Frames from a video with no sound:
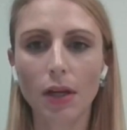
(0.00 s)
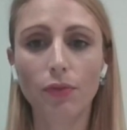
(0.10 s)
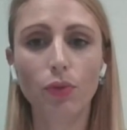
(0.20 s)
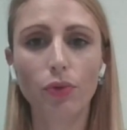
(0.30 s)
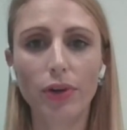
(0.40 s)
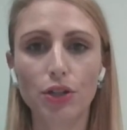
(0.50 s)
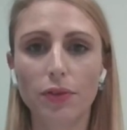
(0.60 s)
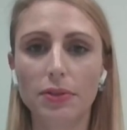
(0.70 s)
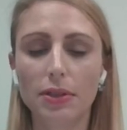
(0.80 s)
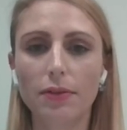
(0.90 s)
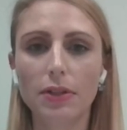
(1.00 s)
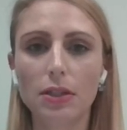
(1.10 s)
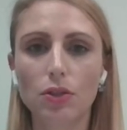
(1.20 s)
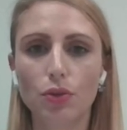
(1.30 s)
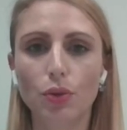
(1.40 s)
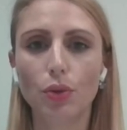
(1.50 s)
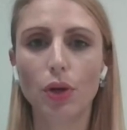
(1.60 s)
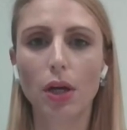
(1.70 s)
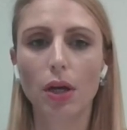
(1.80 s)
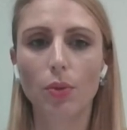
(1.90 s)
a full range of service
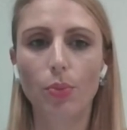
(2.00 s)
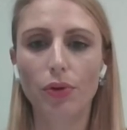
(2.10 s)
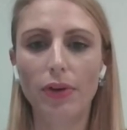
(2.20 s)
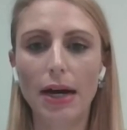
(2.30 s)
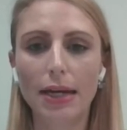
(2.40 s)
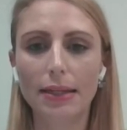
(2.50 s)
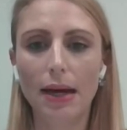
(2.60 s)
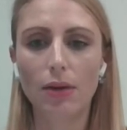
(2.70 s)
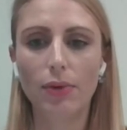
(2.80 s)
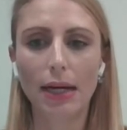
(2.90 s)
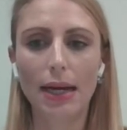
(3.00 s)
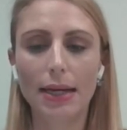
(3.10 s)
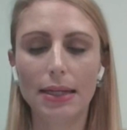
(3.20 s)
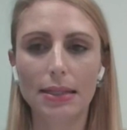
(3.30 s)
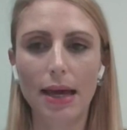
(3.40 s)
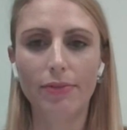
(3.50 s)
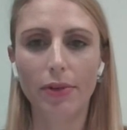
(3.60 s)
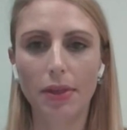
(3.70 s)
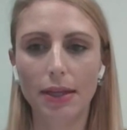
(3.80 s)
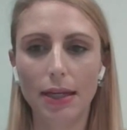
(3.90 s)
to provide our clients
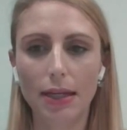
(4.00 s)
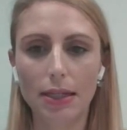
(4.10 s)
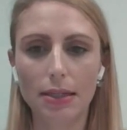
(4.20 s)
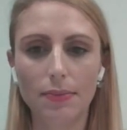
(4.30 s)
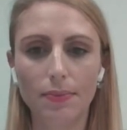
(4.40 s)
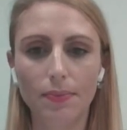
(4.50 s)
everything they need.